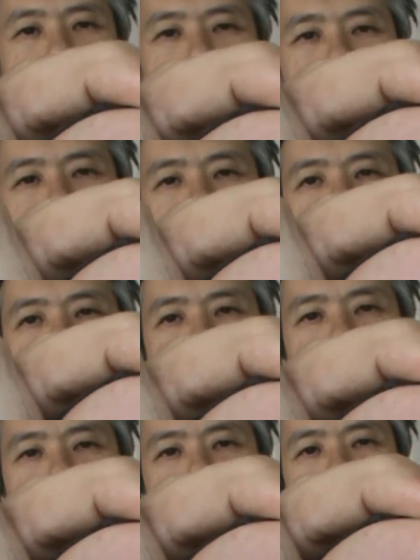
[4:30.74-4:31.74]
all
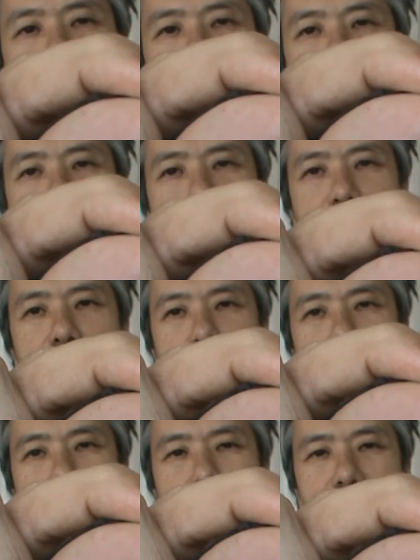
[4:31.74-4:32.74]
controlled by the
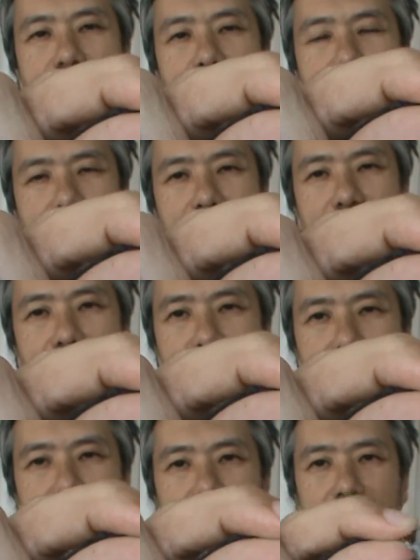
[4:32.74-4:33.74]
spirit.
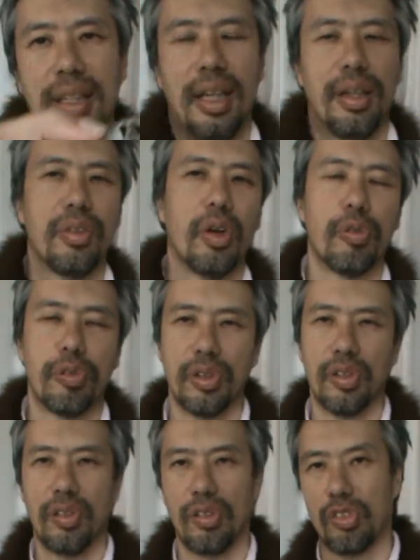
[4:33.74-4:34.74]
And
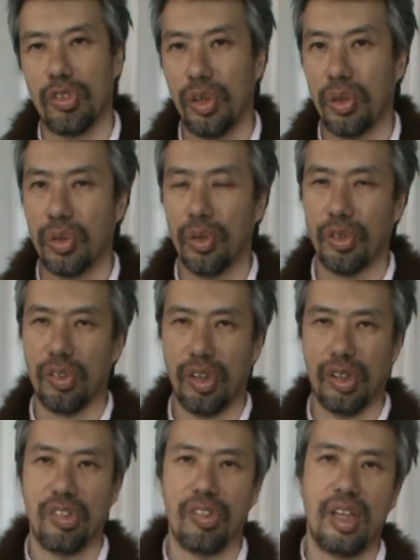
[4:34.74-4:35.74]
often circles
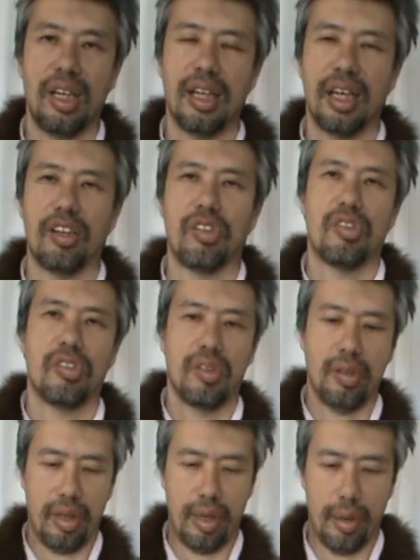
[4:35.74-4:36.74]
are seen as
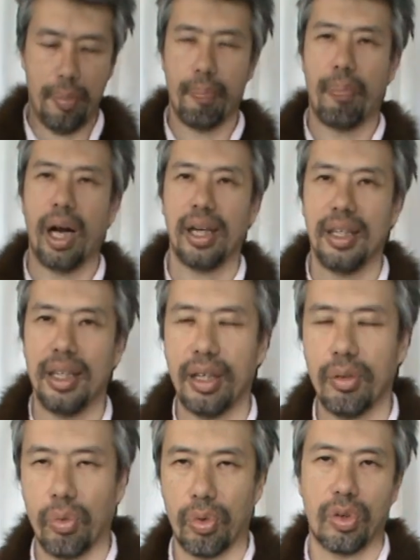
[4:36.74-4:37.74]
uh, binding,
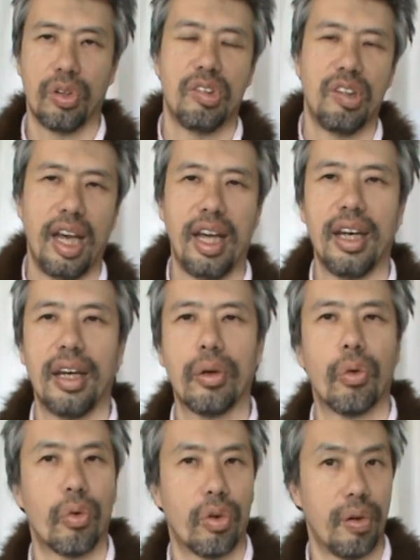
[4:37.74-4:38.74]
containing,
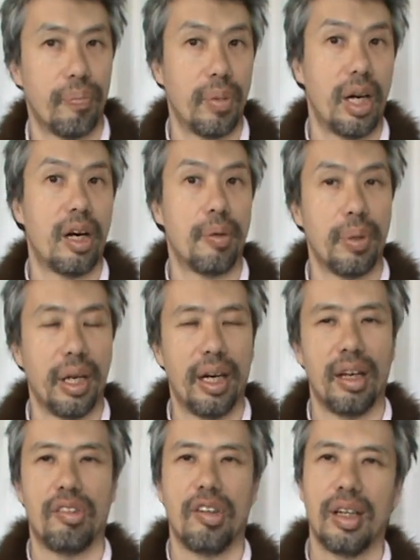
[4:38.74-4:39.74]
or
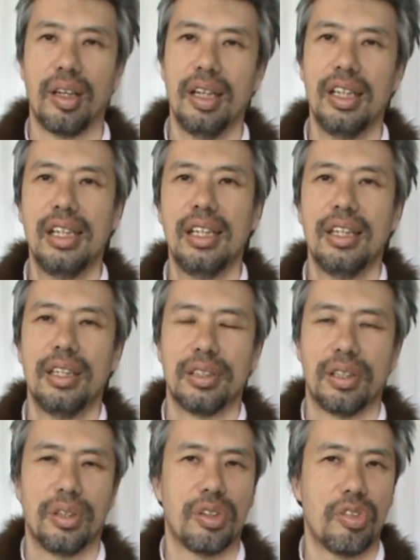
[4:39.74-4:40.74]
harmonizing.
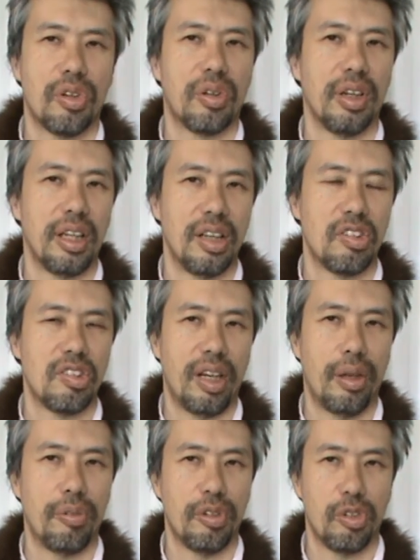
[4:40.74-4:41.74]
So the circle in
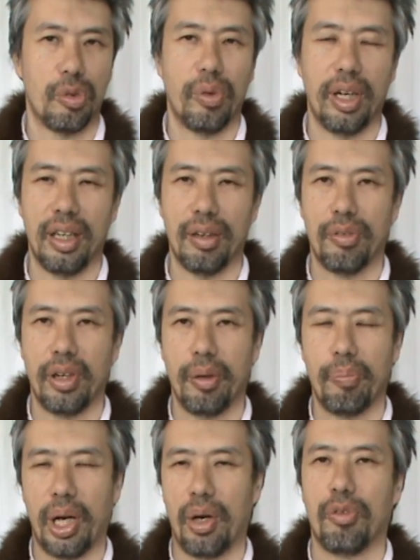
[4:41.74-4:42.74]
itself is already a very
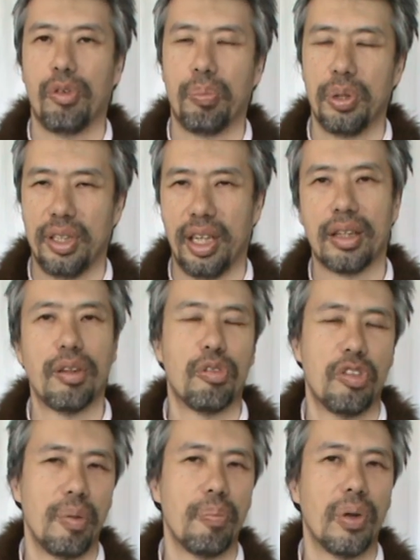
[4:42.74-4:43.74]
powerful protective
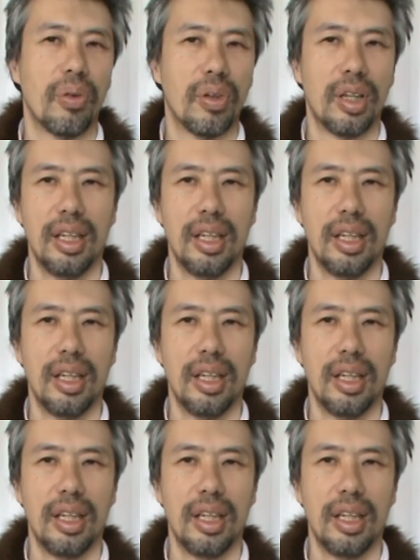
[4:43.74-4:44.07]
symbol,